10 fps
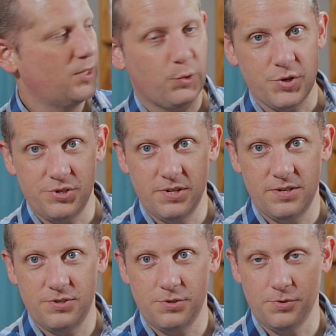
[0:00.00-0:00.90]

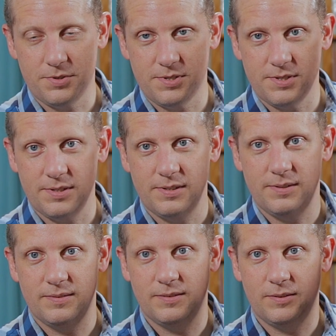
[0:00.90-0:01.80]
Christian Schulz,
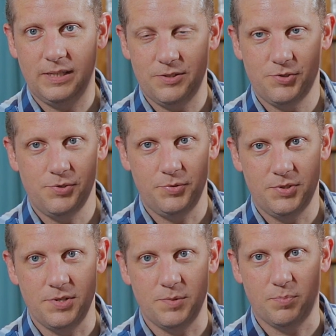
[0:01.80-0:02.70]
Klaus
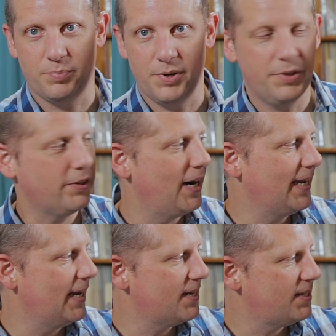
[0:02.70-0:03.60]
Schulz's brother, I
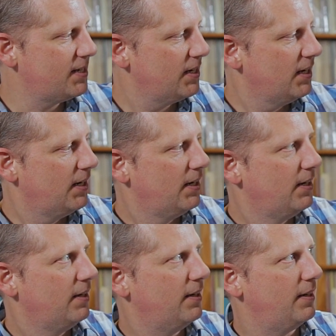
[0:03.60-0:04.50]
guess.
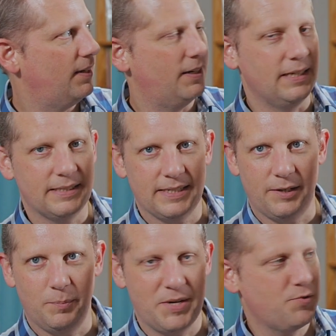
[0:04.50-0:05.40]

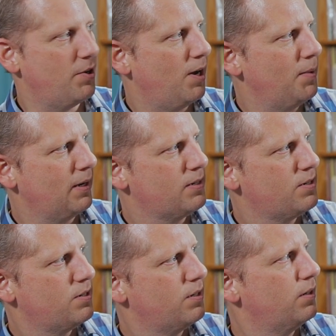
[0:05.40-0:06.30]
Title
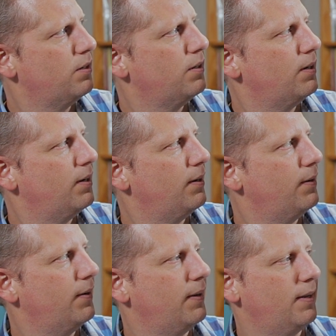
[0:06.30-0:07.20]
Metronomics.
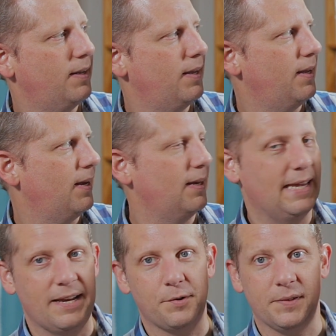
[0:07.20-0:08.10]
And
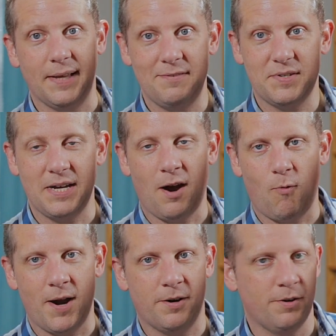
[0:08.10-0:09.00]
again, on
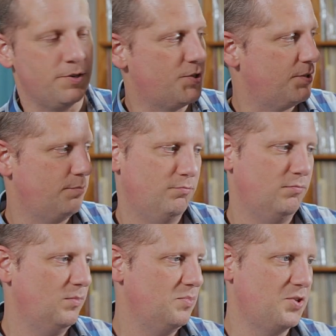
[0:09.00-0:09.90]
Lifestyle Records,
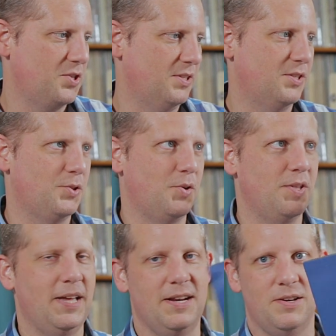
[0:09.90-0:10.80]
just sort
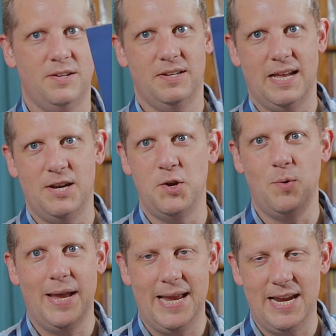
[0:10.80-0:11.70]
of that
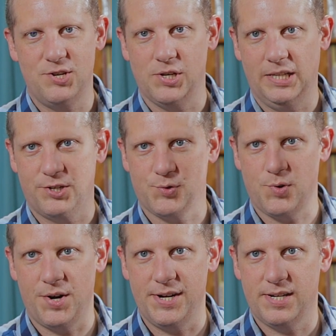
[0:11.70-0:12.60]
new age
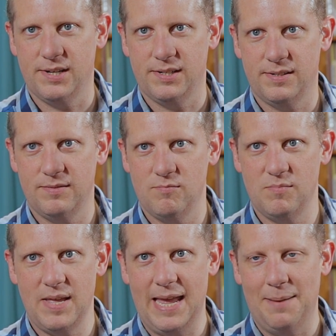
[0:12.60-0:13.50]
electronic
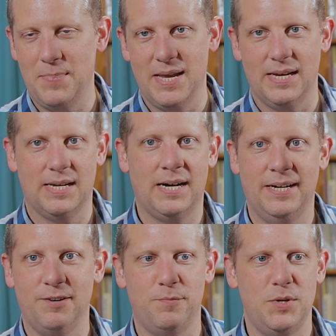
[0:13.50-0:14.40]
ambient
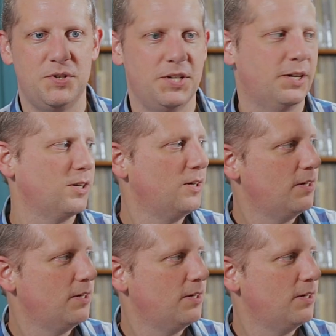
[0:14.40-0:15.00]
kind of music.